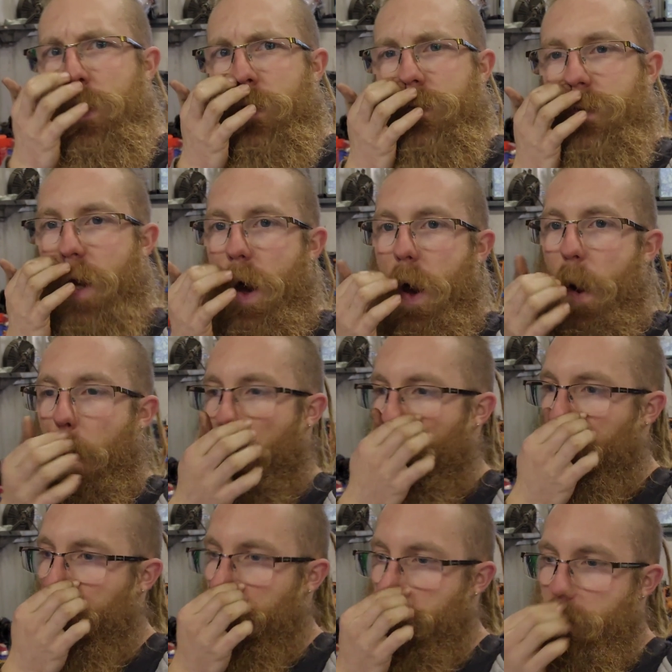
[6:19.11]
So
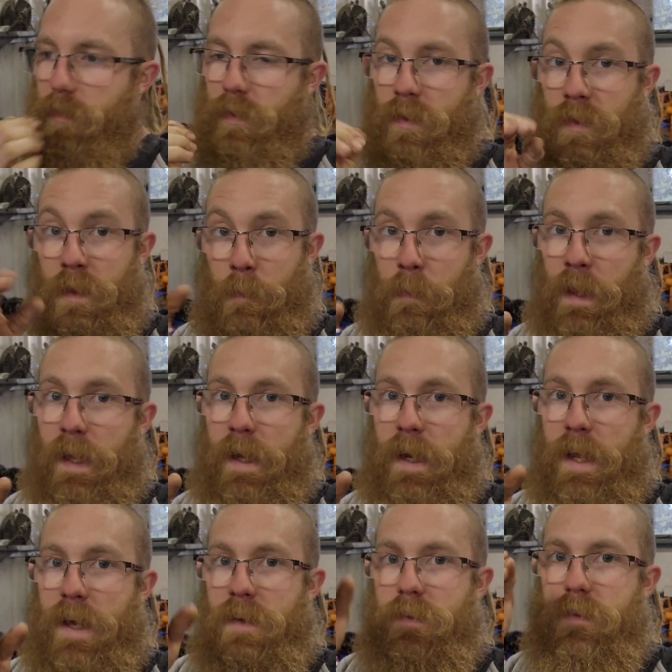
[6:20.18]
the
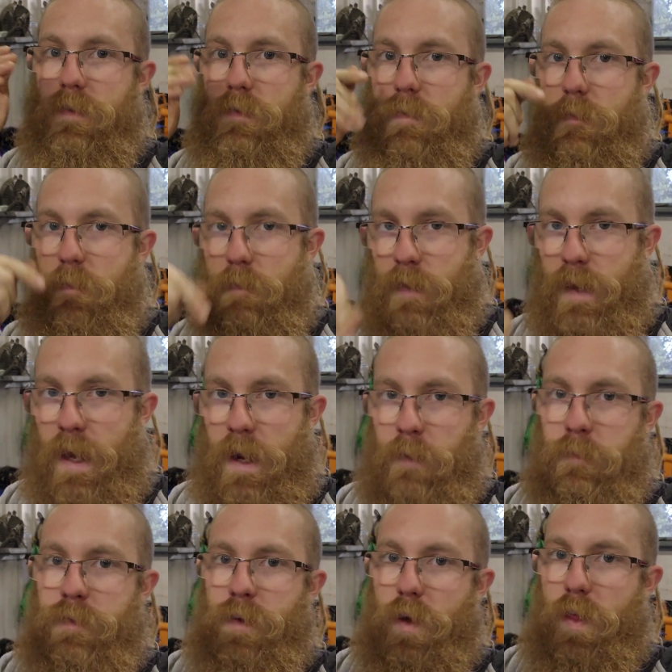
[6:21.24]
plan is get
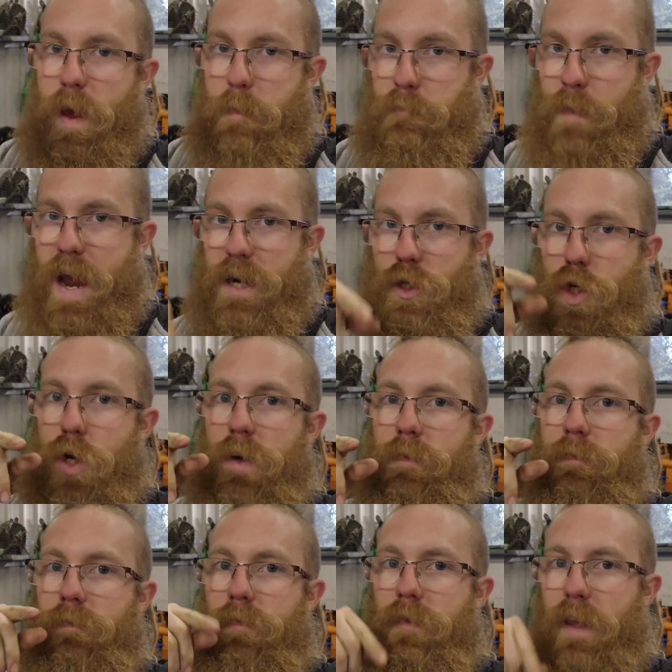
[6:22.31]
them so they match
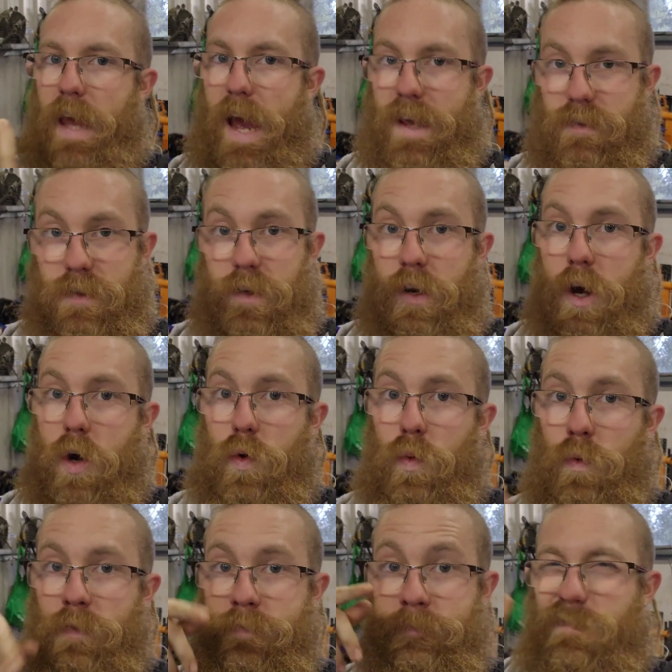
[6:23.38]
the gasket
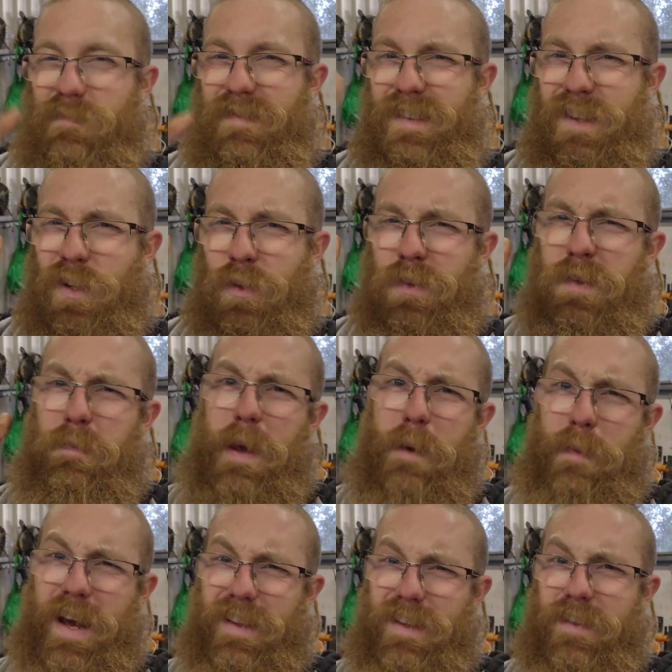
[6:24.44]
hole. It looks to be
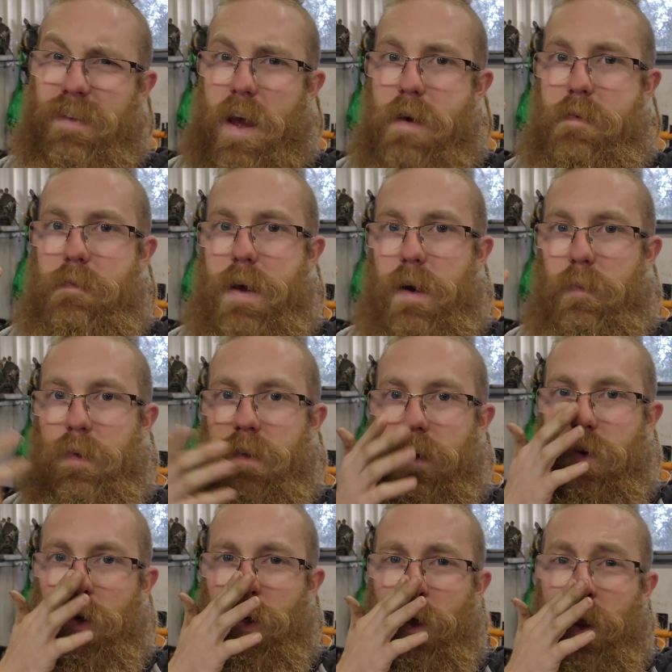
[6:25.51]
about the same amount of
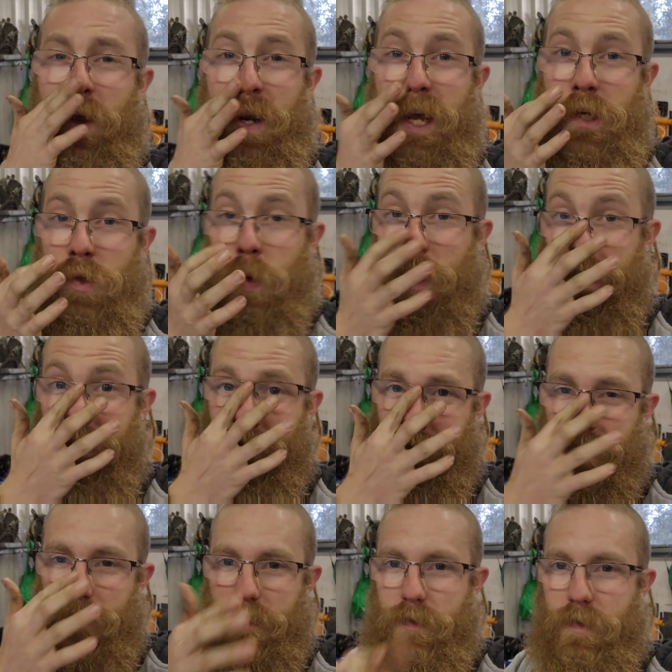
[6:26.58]
material on each one,
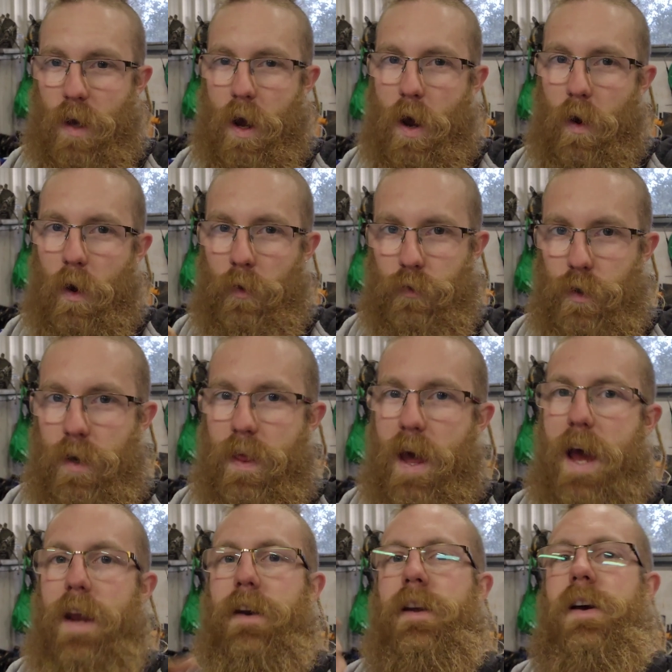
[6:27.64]
so I'll do
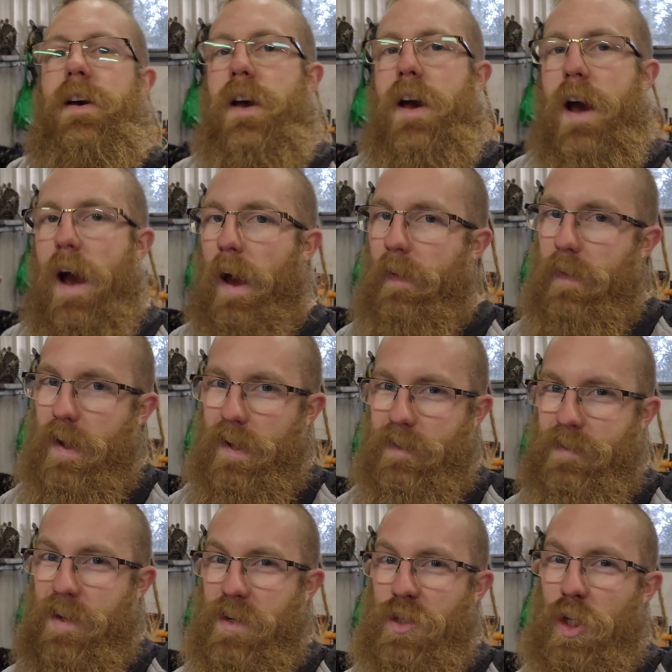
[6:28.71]
that, and then
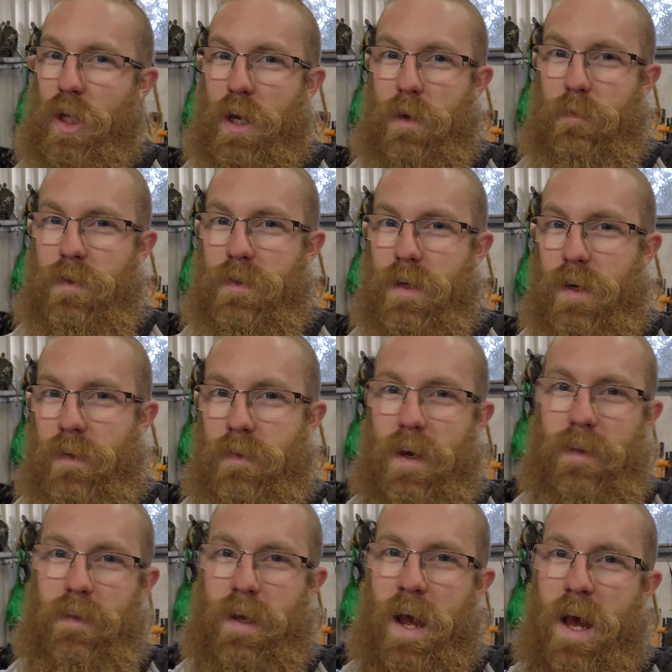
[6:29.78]
essentially I'm just going to
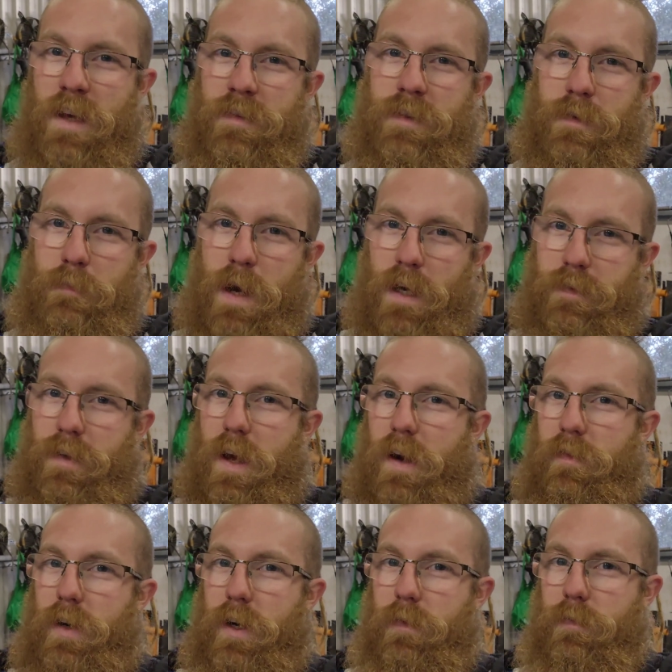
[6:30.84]
take the casting marks out
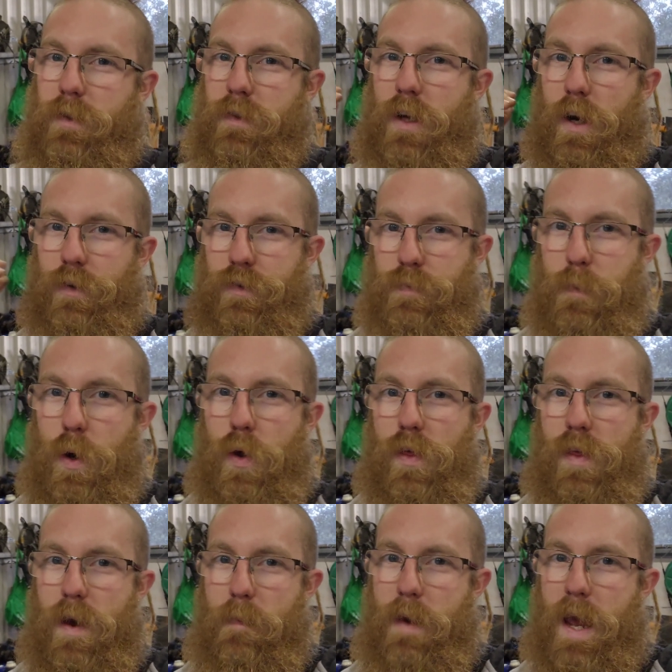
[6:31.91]
of it. I'm just going to smooth
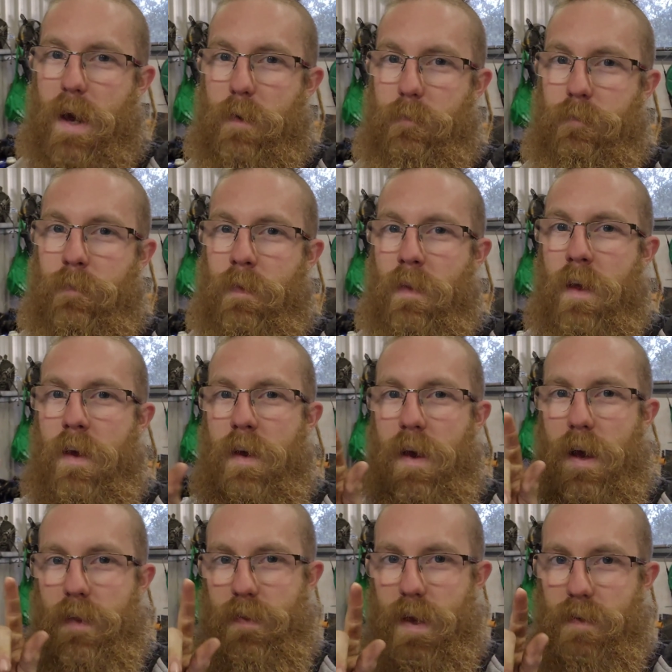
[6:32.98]
them out,
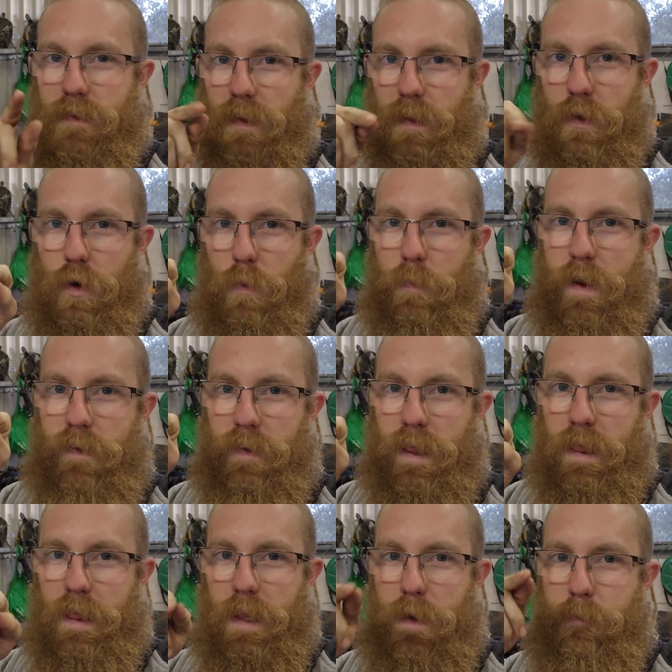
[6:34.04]
and there's a little bit of a
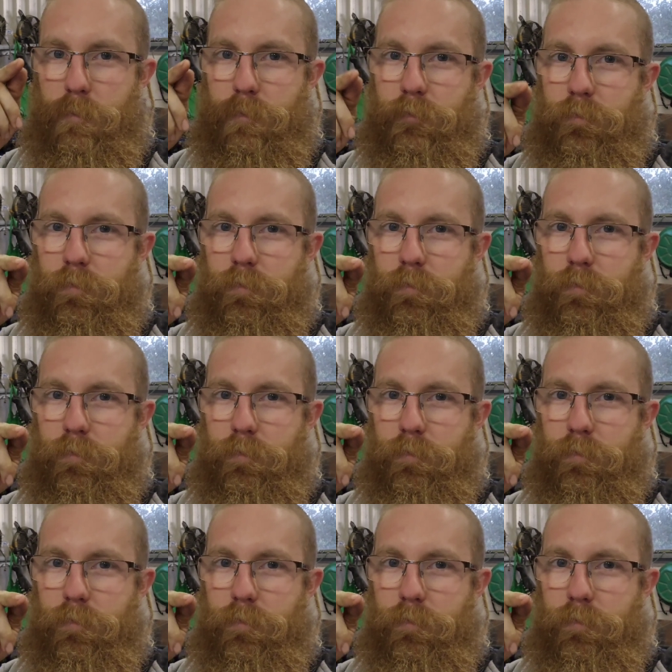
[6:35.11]
lip,